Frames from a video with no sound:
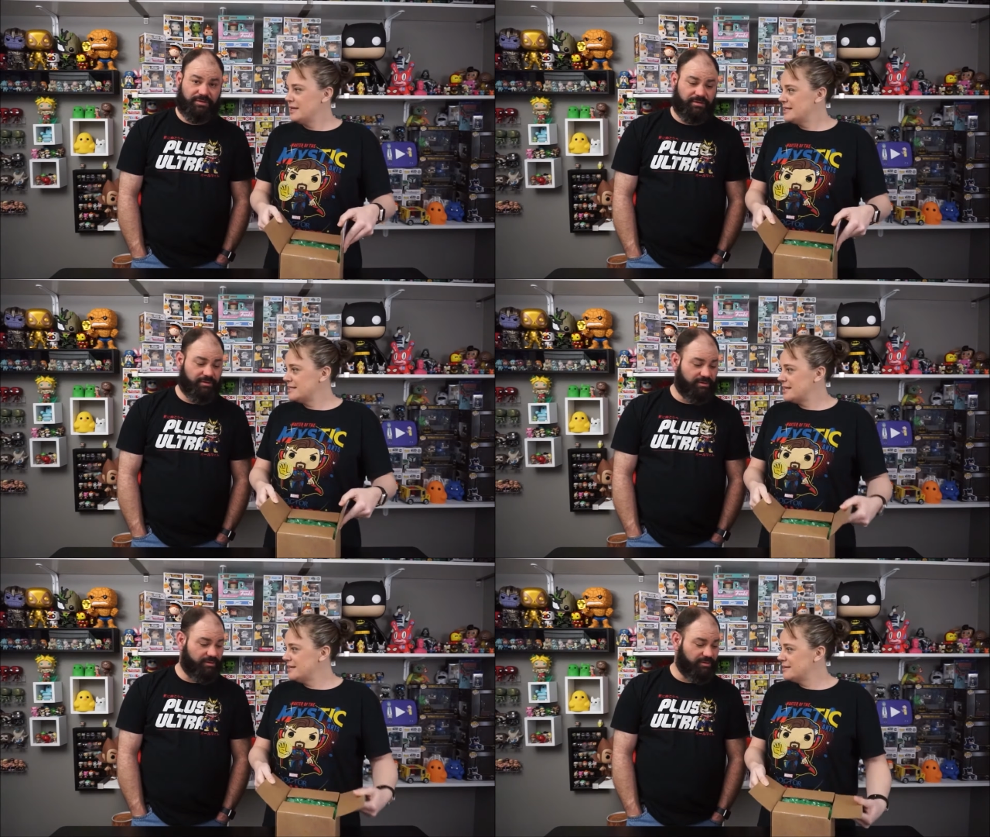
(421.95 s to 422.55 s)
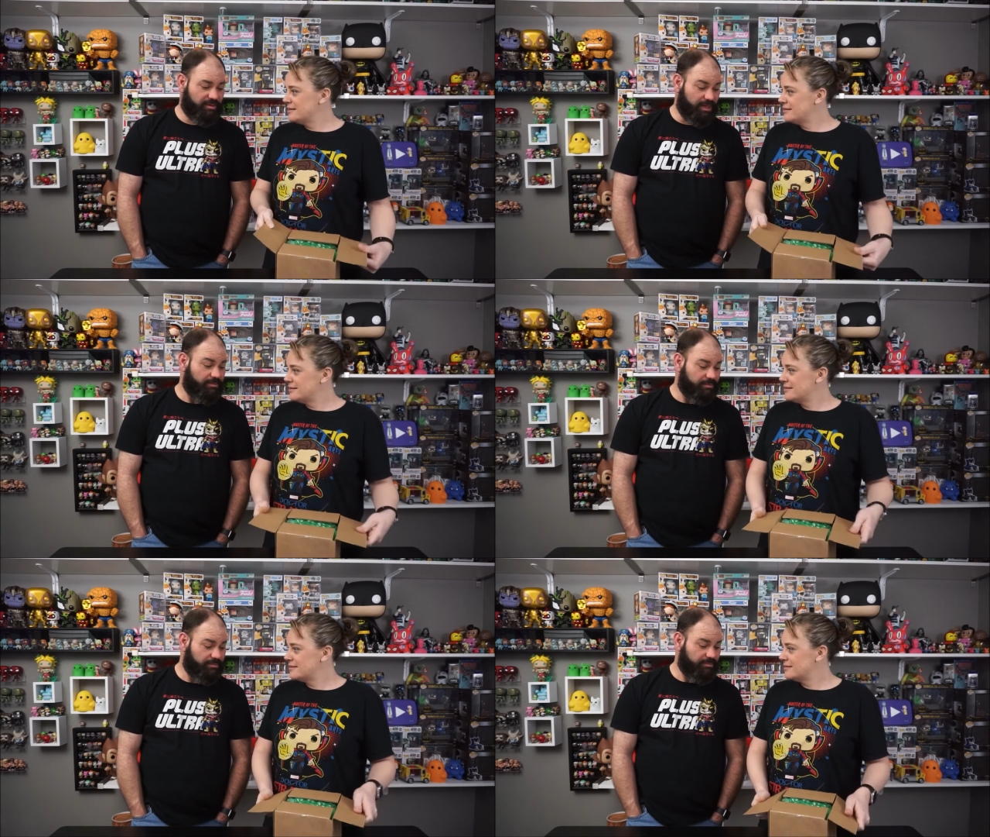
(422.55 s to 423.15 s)
Speaker 1: Is he? Yeah.
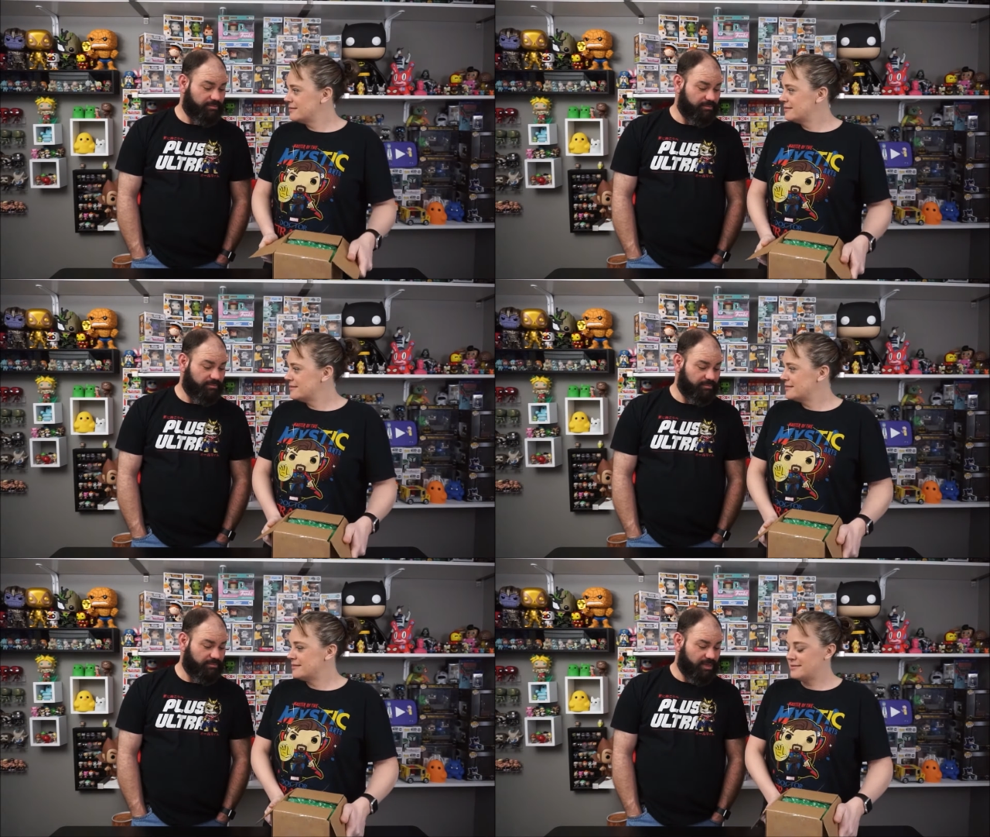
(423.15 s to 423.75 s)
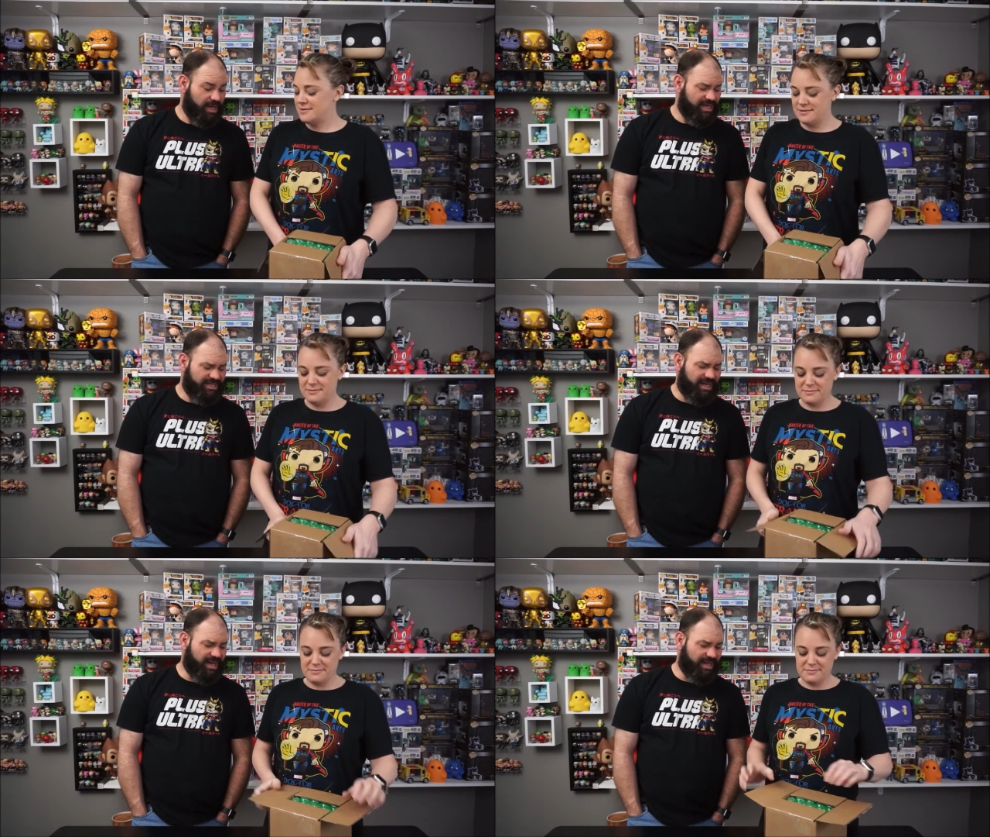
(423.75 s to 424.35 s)

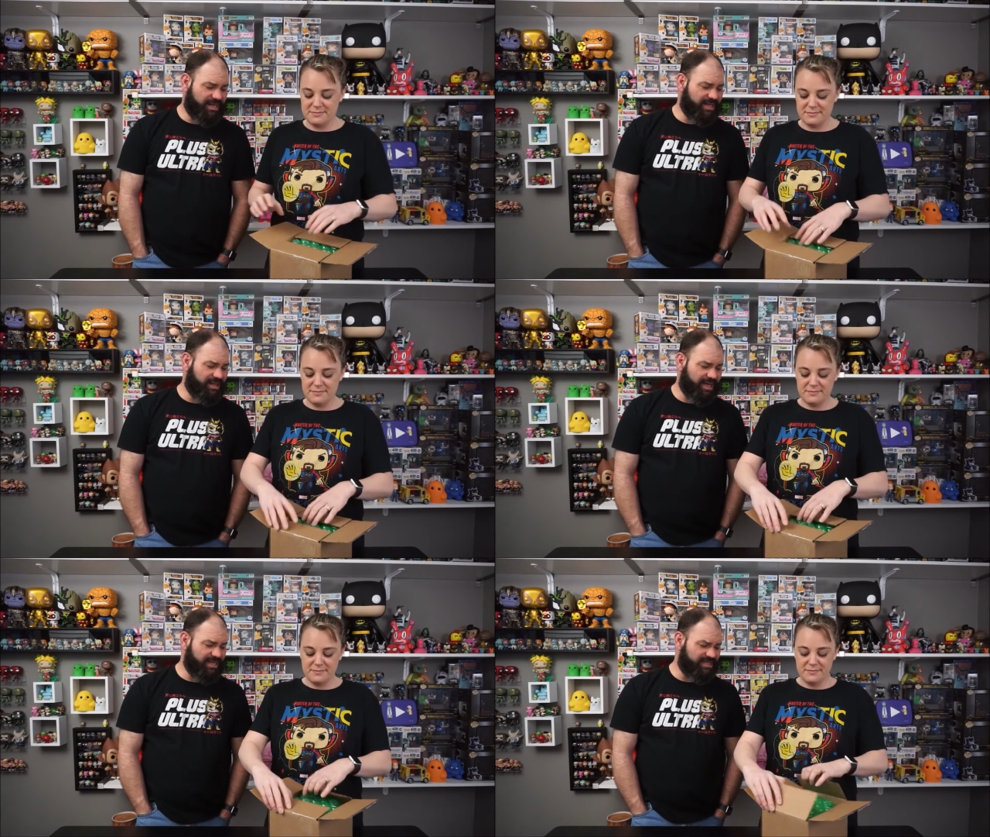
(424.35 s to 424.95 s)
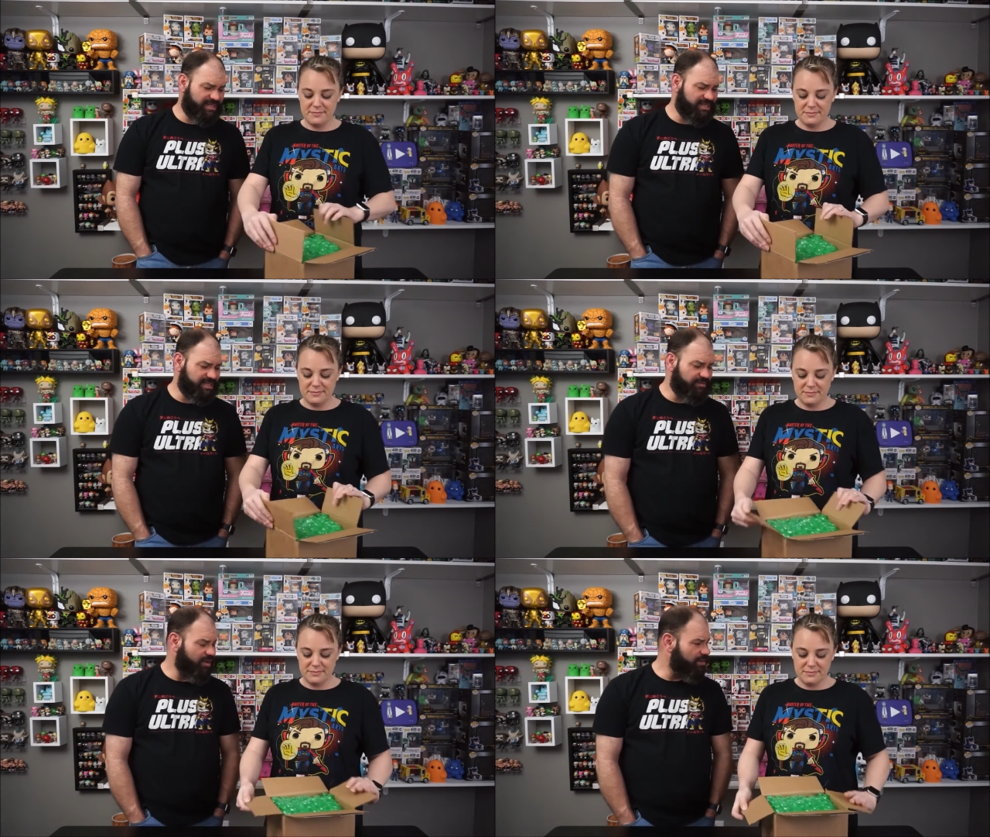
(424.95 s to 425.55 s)
It's like, I think, like a
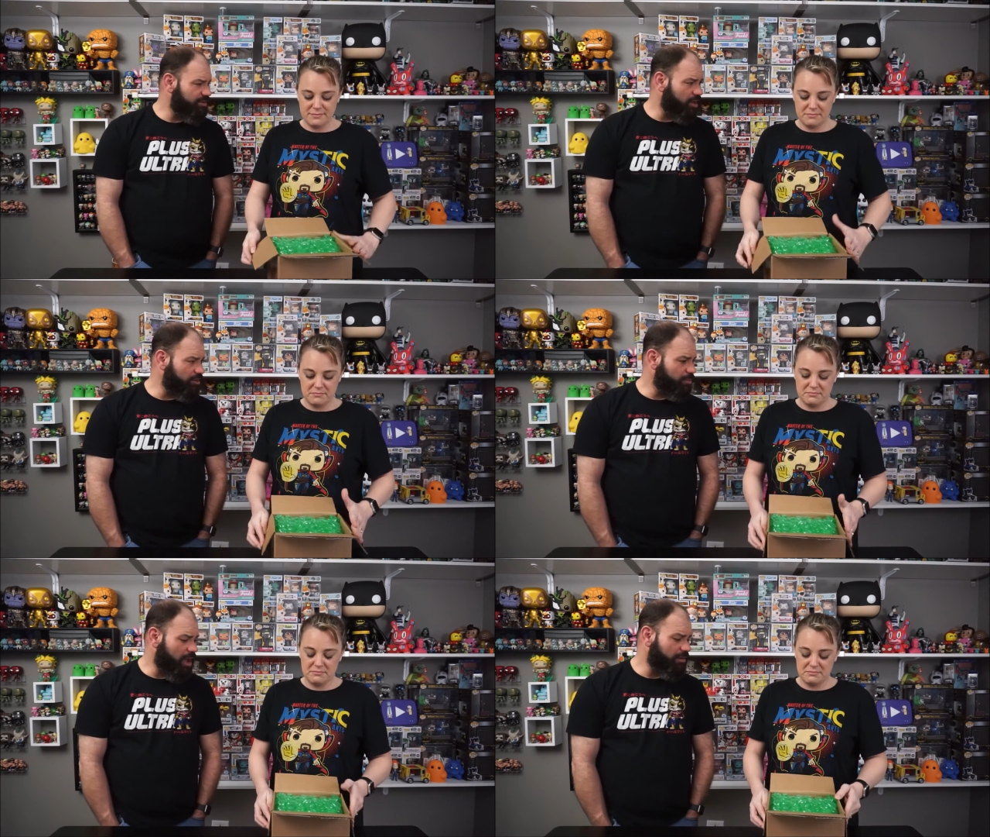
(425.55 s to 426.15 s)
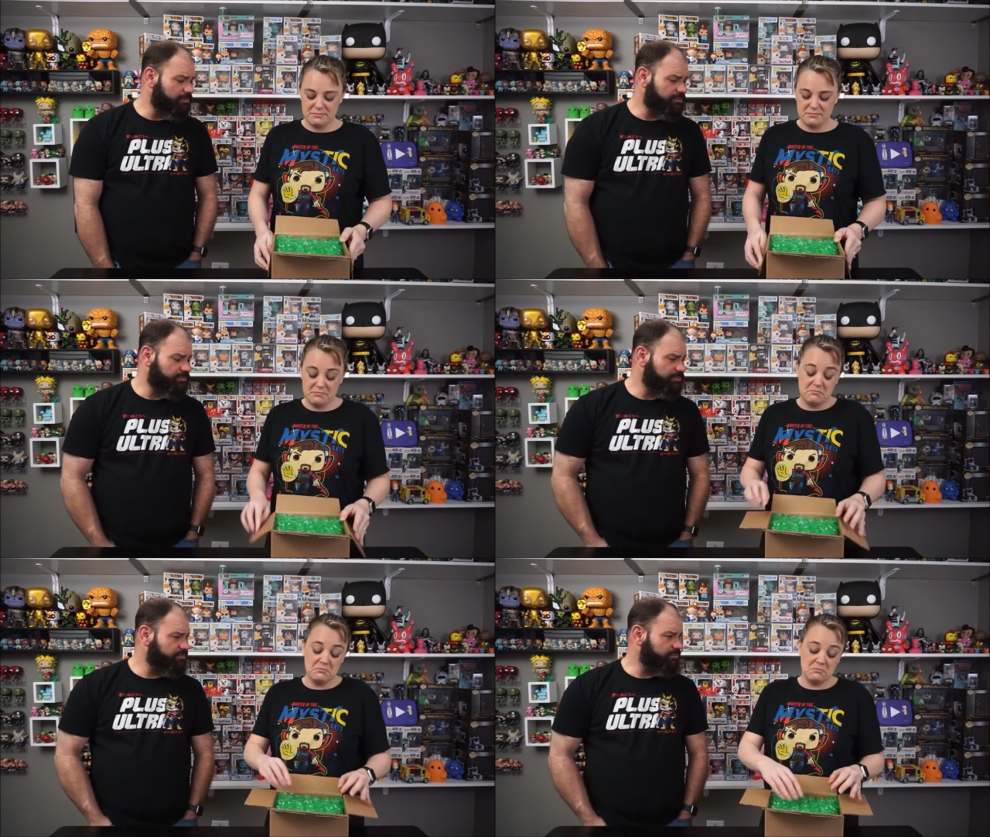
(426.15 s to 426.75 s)
$65 pop.
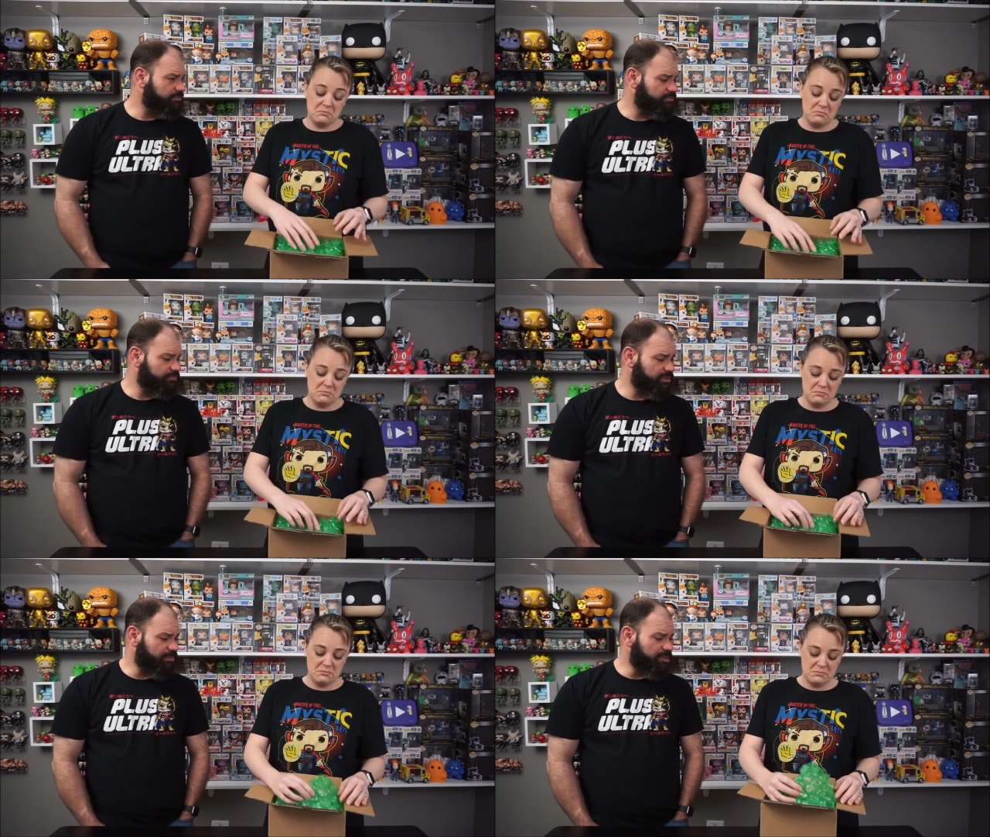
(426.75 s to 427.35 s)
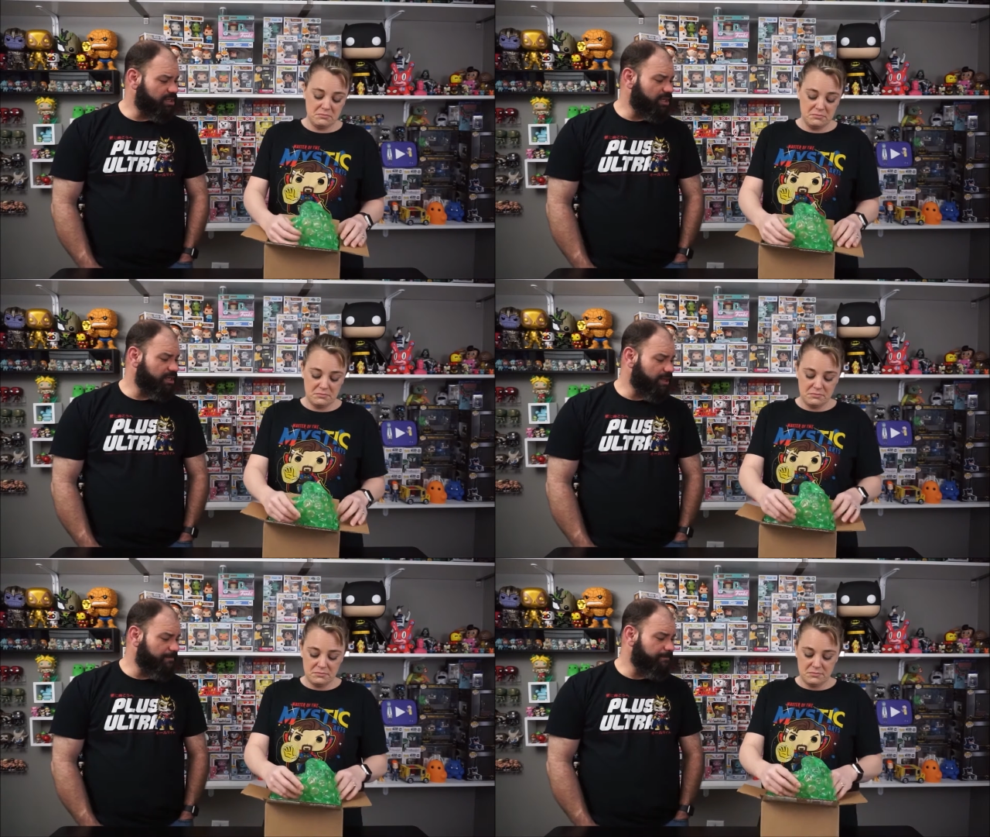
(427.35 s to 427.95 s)
Hmm. Something like
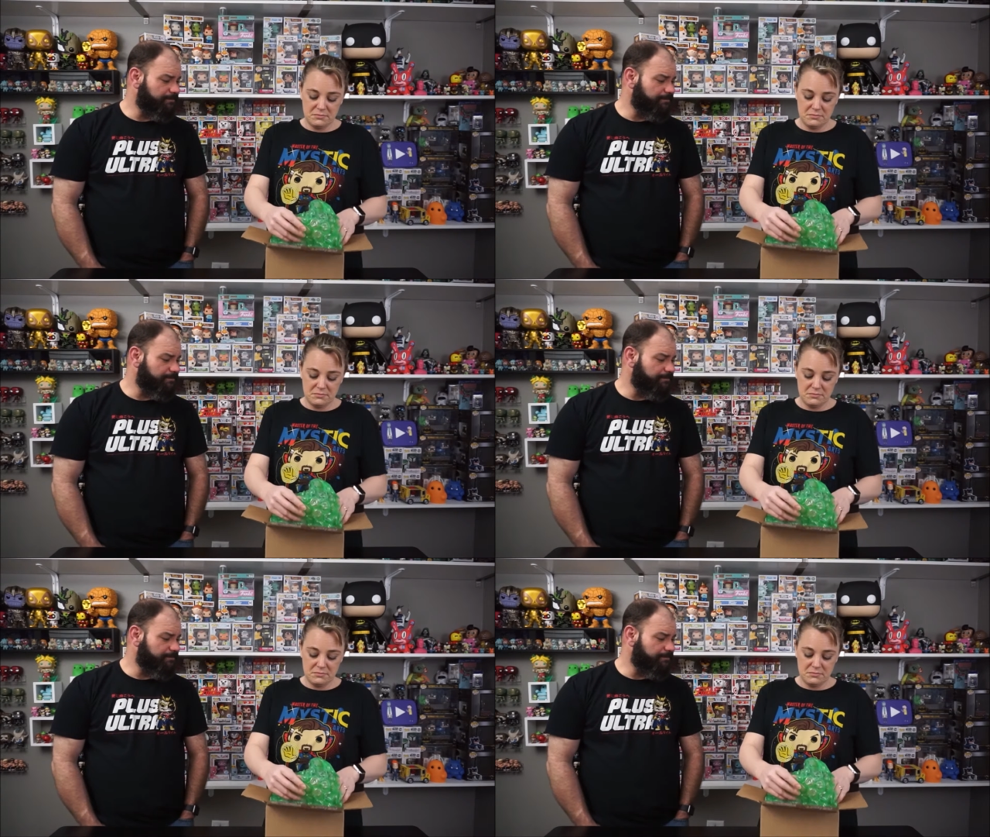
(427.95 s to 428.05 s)
that.